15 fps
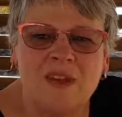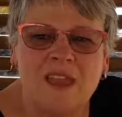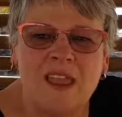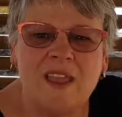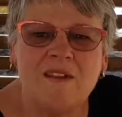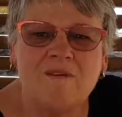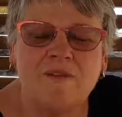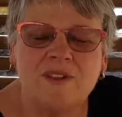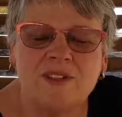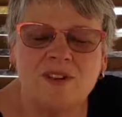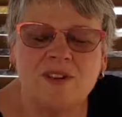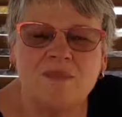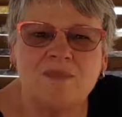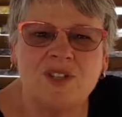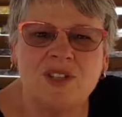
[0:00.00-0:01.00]
every
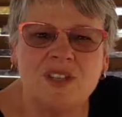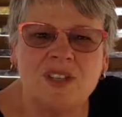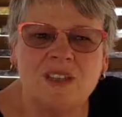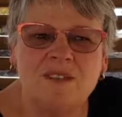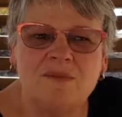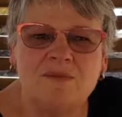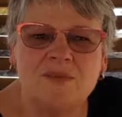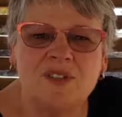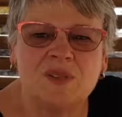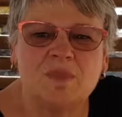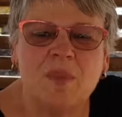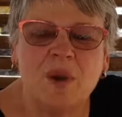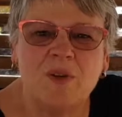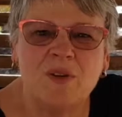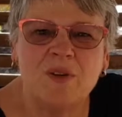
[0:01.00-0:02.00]
time she
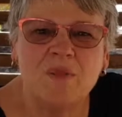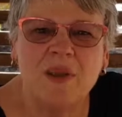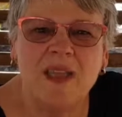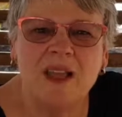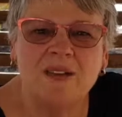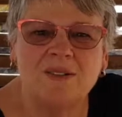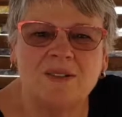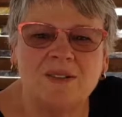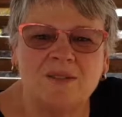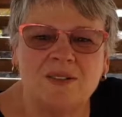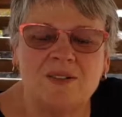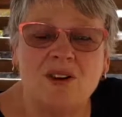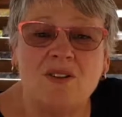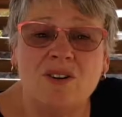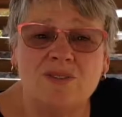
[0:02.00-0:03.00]
spoke about
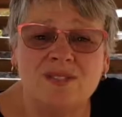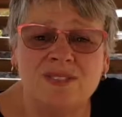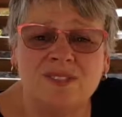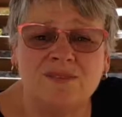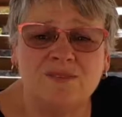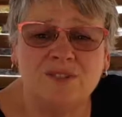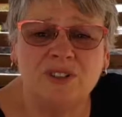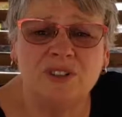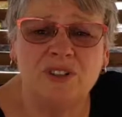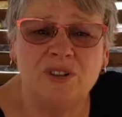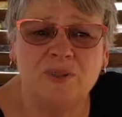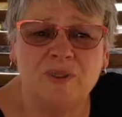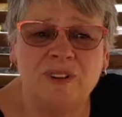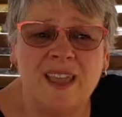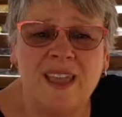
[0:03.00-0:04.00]
God and,
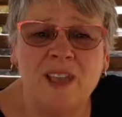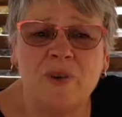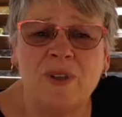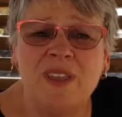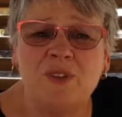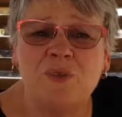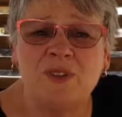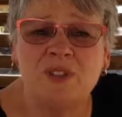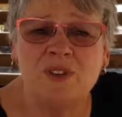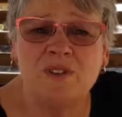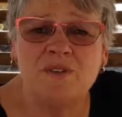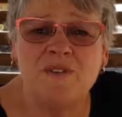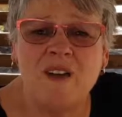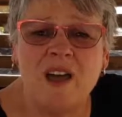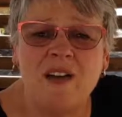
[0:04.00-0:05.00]
and how he was her
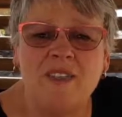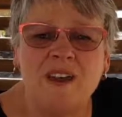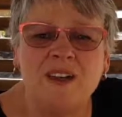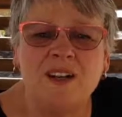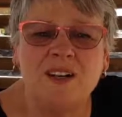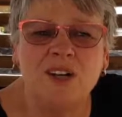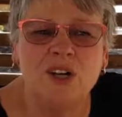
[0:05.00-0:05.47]
father,